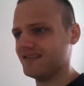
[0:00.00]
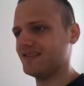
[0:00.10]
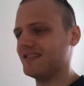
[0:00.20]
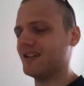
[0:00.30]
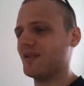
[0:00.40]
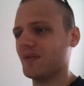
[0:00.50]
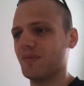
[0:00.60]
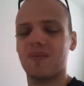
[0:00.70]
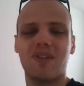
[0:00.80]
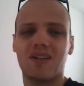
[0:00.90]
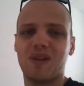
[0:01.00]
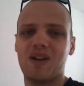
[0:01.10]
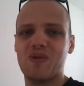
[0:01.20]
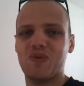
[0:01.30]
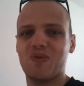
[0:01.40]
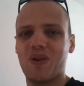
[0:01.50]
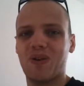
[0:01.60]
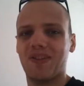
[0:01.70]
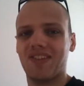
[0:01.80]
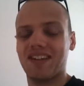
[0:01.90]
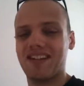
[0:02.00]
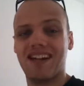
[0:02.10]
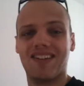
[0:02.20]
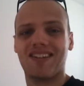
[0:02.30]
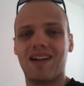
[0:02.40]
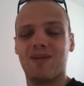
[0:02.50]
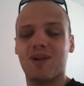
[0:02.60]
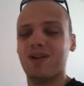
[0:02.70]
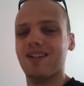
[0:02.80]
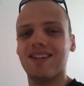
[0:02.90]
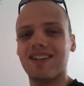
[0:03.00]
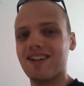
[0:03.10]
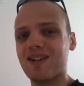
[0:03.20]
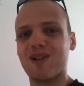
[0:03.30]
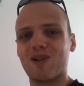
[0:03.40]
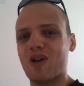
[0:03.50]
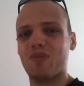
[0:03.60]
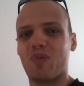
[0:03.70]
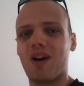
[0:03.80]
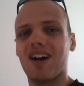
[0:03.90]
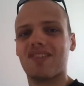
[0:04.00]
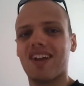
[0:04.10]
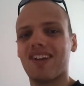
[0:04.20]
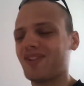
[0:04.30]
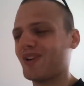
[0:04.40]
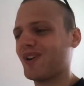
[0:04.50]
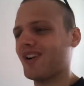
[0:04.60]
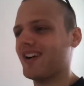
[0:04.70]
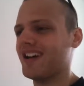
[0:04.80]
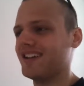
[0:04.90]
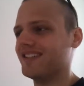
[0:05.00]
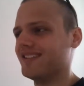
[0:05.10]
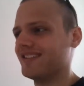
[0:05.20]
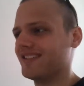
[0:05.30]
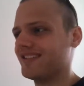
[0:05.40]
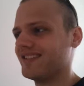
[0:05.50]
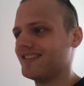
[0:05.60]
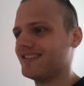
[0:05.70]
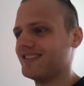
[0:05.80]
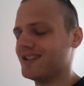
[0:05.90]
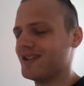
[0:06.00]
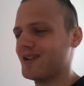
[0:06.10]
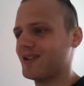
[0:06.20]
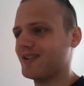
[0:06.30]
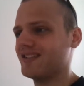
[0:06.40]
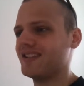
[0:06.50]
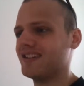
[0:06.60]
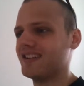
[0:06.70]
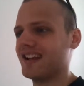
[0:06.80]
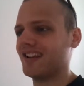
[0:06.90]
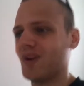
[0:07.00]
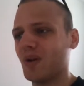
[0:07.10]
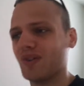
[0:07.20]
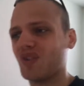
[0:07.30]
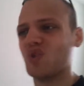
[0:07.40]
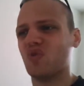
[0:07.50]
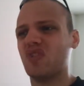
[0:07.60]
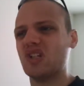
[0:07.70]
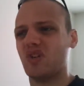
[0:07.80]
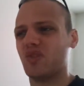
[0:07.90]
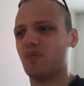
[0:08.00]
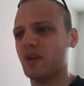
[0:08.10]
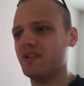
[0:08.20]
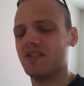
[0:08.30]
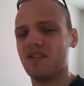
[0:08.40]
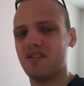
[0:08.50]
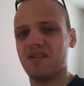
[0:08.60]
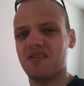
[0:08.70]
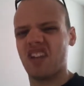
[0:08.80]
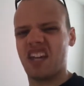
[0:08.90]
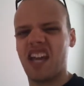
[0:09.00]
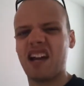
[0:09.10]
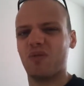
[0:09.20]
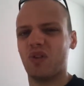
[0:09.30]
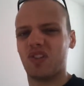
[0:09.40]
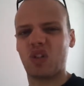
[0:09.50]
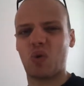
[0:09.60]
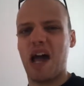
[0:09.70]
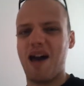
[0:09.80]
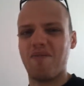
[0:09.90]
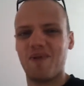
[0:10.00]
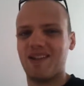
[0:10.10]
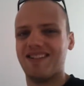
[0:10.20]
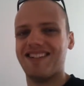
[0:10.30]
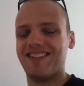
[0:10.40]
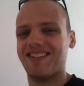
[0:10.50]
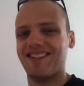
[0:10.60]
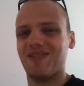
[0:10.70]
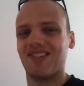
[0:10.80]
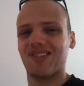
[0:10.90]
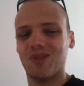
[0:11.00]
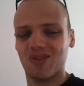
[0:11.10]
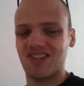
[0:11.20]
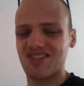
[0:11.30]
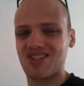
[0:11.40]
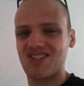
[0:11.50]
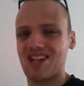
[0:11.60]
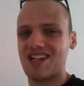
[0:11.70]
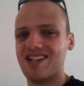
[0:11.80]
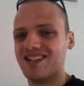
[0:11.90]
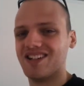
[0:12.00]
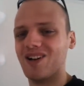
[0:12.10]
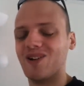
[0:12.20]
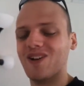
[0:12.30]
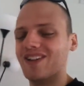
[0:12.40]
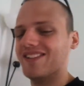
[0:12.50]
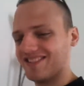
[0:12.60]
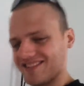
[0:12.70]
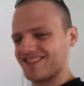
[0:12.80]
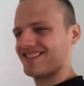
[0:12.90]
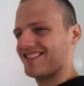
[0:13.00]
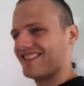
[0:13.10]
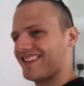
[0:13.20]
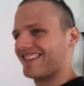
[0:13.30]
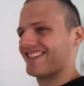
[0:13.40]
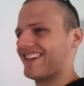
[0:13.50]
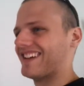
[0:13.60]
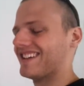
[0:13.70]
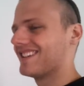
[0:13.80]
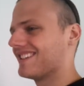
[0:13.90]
They'll be talking about a new phone and said, yeah, it's got a really great processor and, it has all these cool features, but the camera's crap and, the resolution is shitty, and it's like,